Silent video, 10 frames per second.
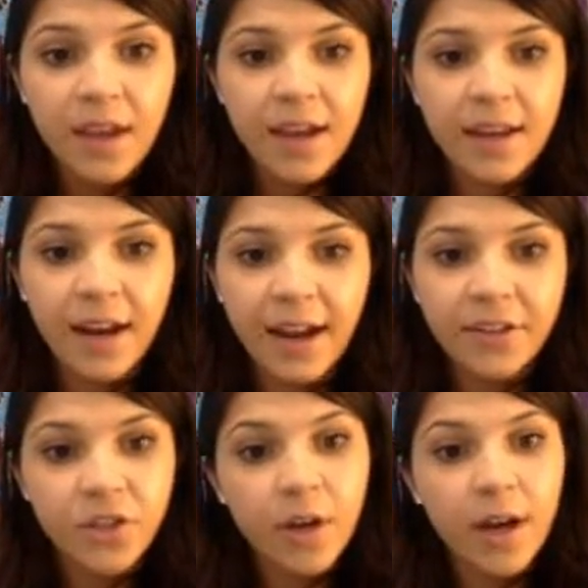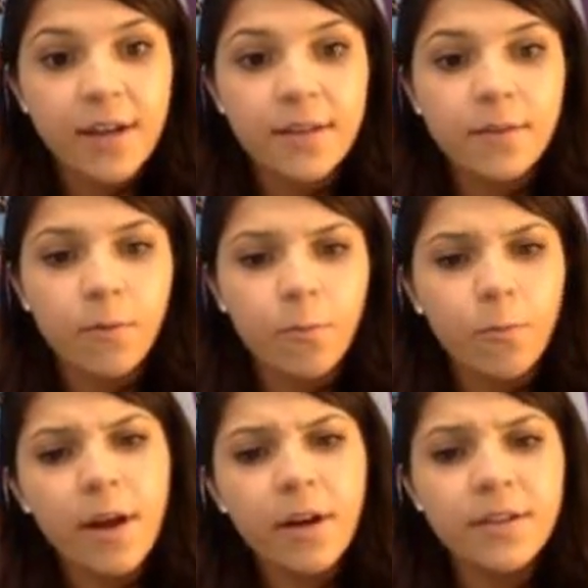And I asked you guys,
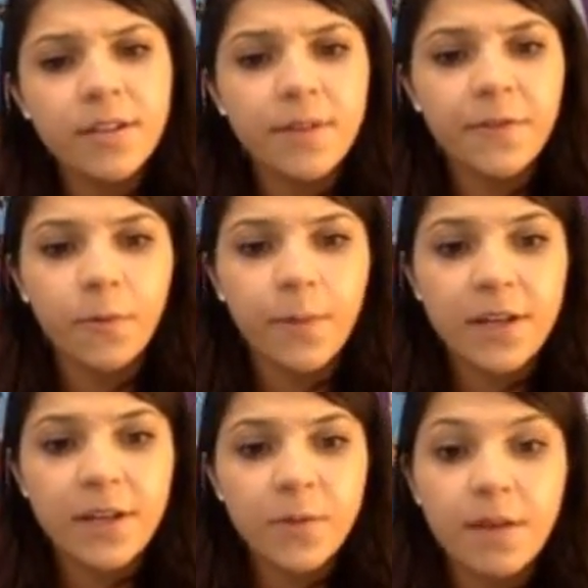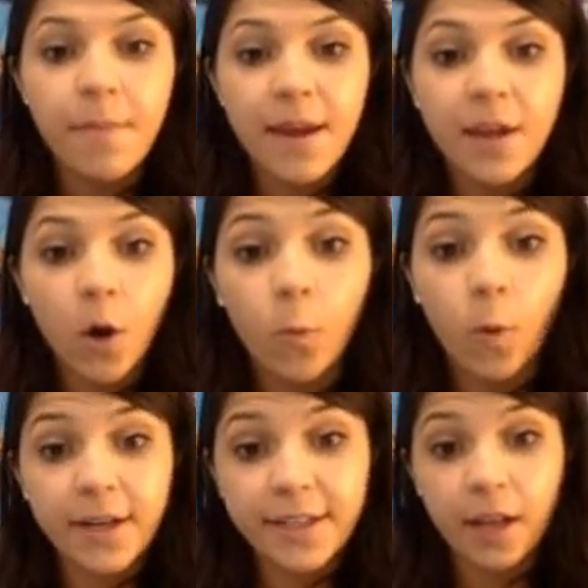what are some different ways we can make a
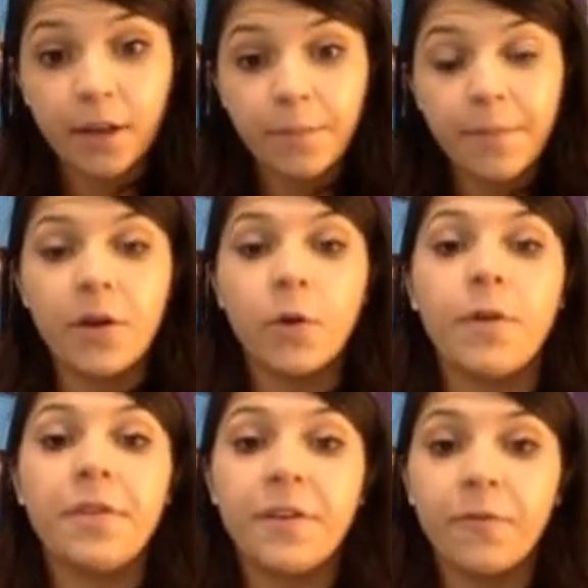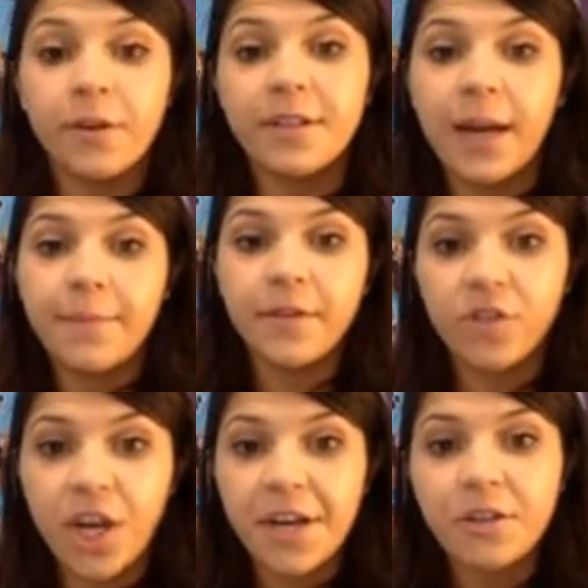$1 bill with different types of
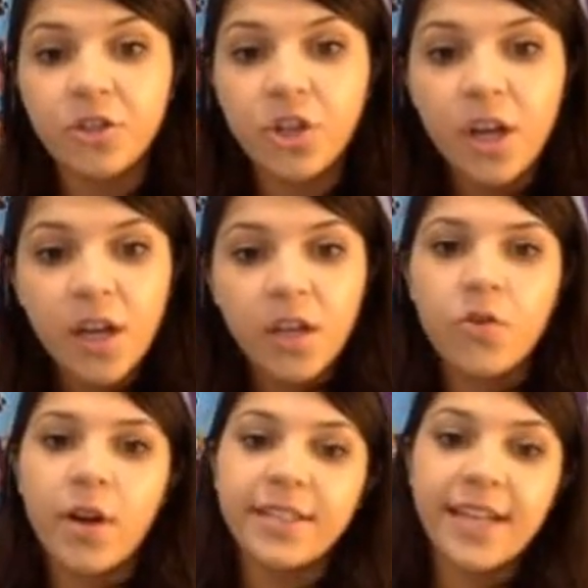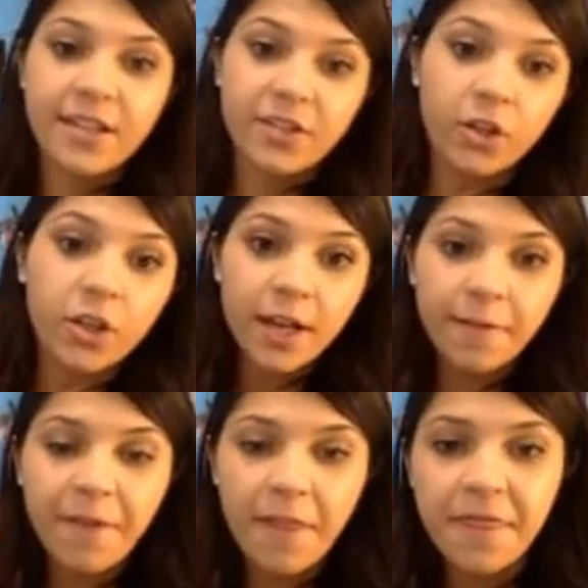change? You guys answered a lot
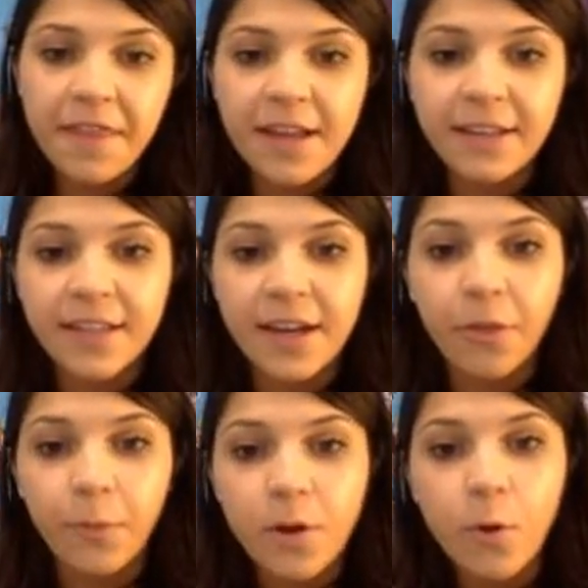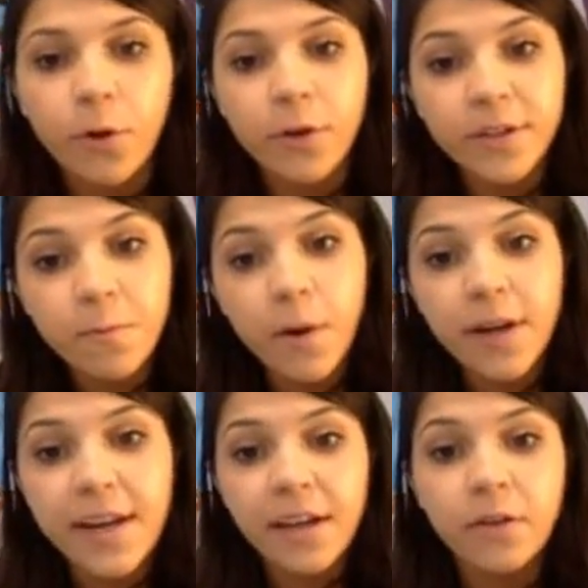of fun things like 3 quarters and
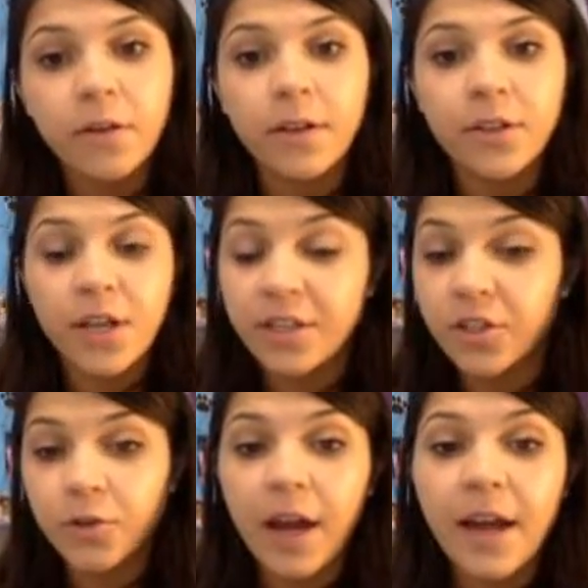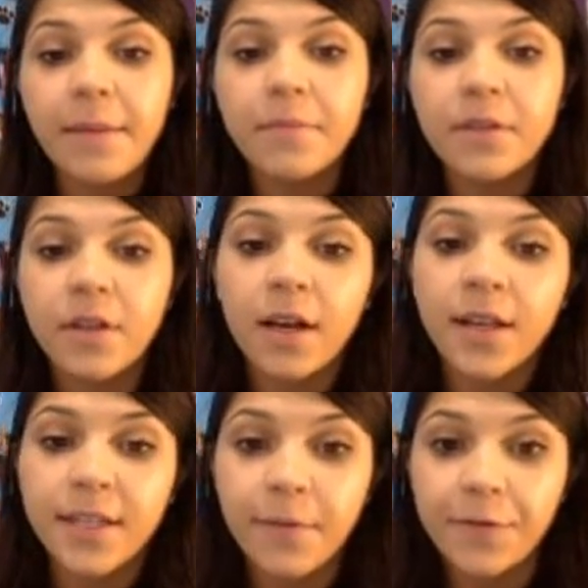1 nickel and 2 dimes.
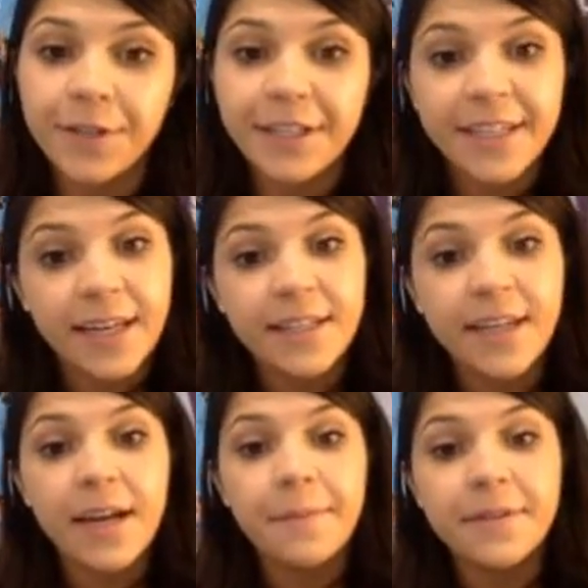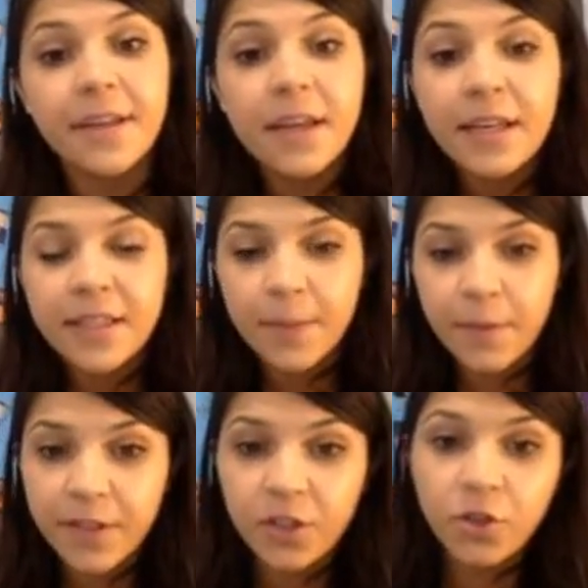Some of you said 10 dimes. Some of you
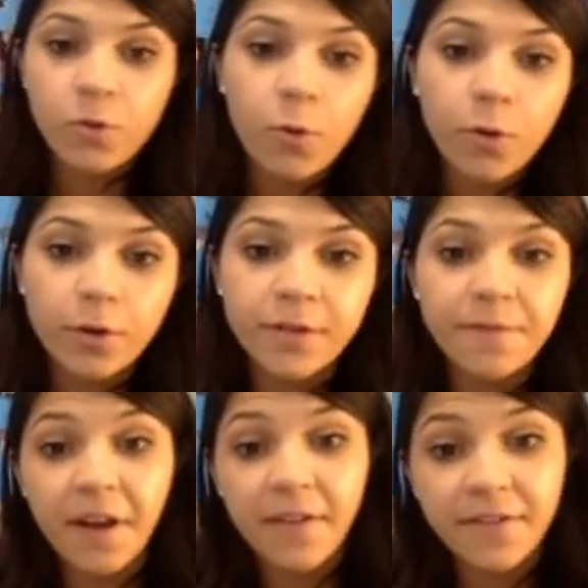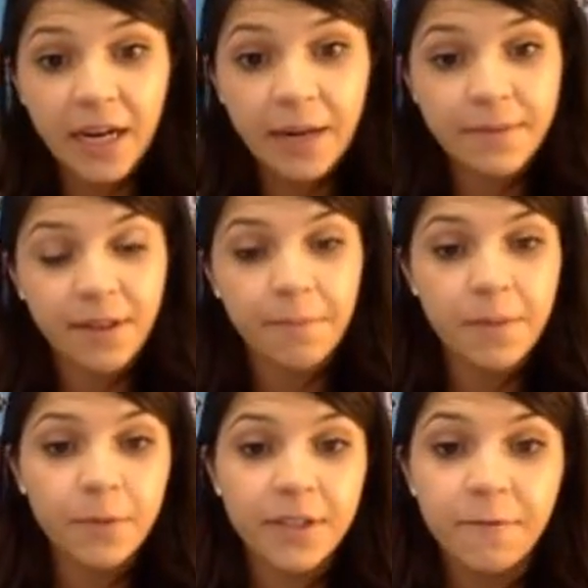said 2 quarters and 5 dimes. Some
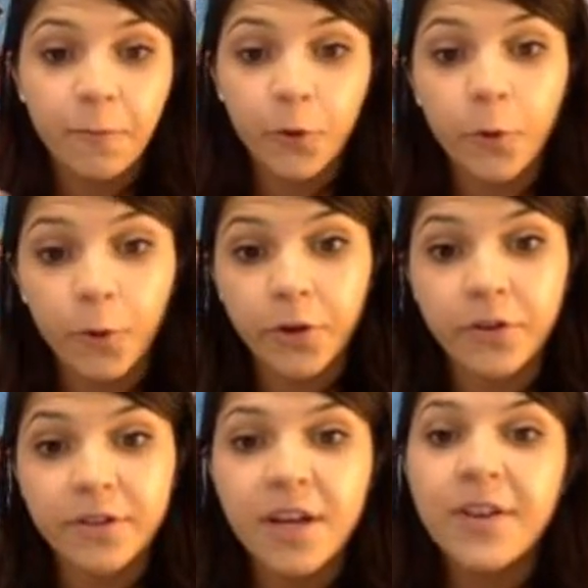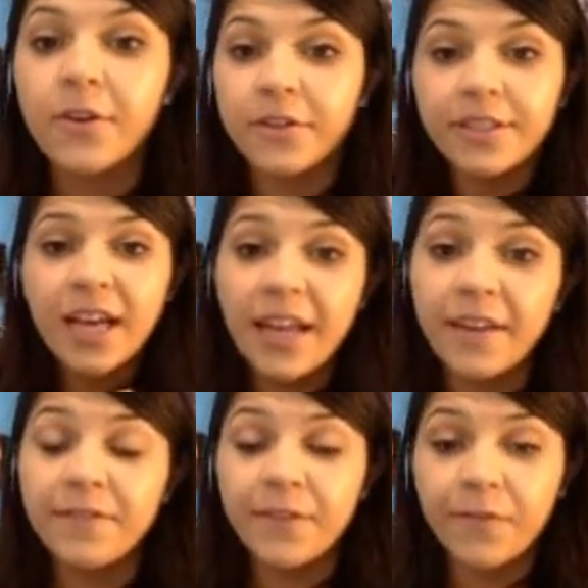people said 4 quarters. There's a ton
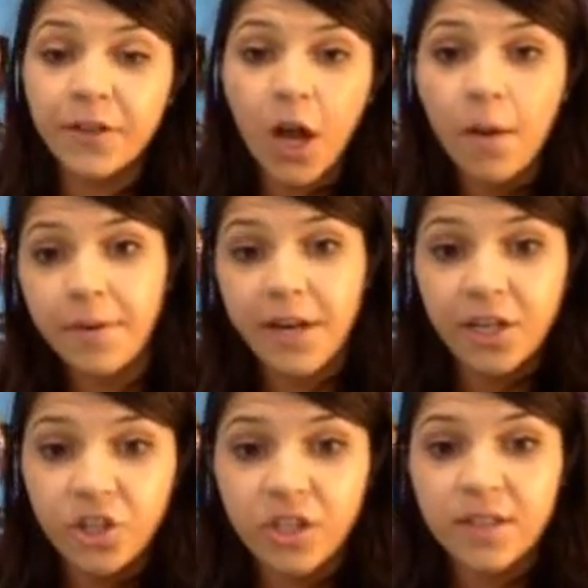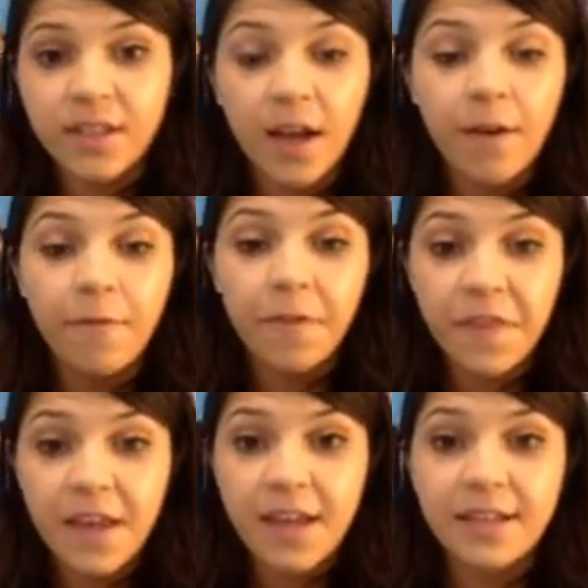of different combinations of
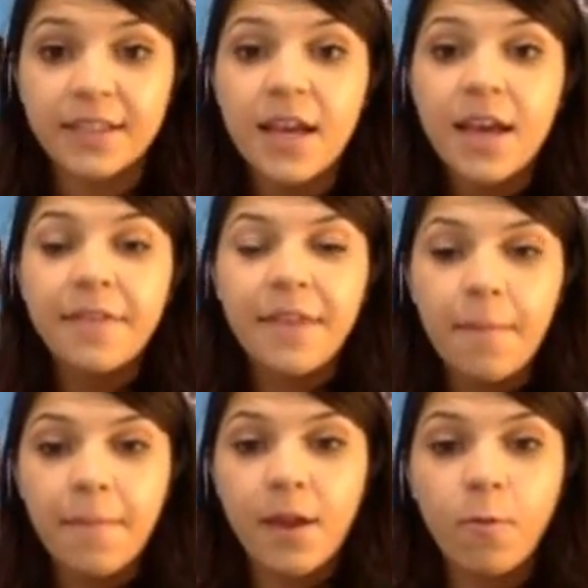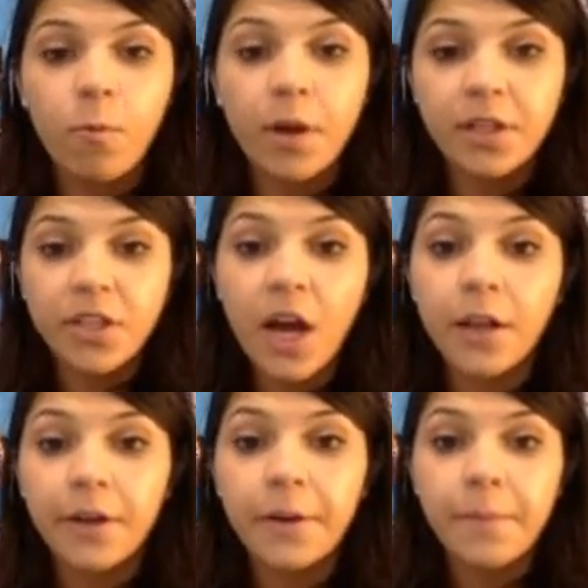things that make
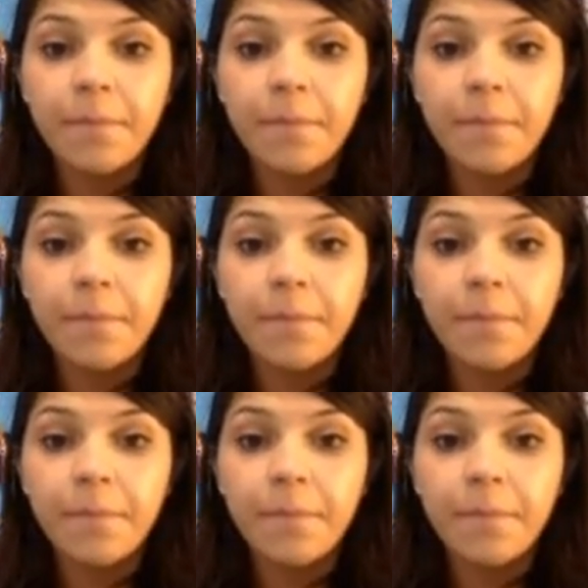$1,